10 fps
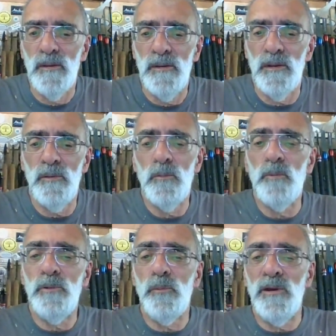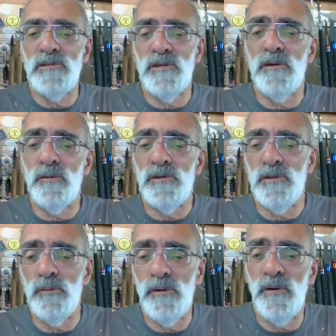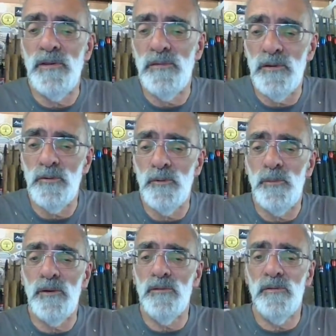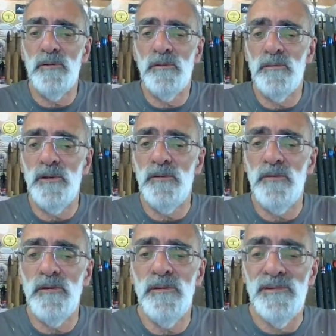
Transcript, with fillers: Yeah, well, it won't be Wednesday night you hear anything good about, David.